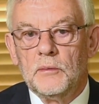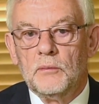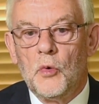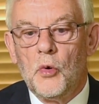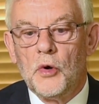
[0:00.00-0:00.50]

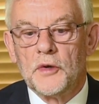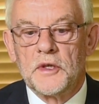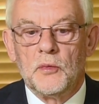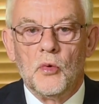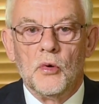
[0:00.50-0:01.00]
more
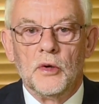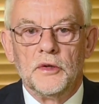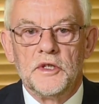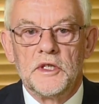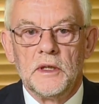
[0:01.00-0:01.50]

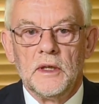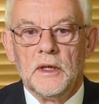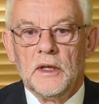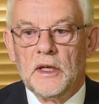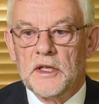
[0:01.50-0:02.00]
towards
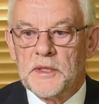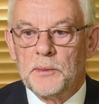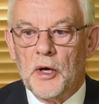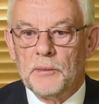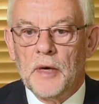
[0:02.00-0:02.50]
a
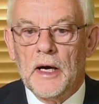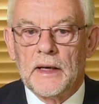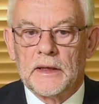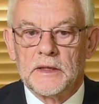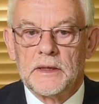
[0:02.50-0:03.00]
spot
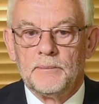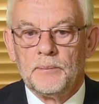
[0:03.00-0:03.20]
market,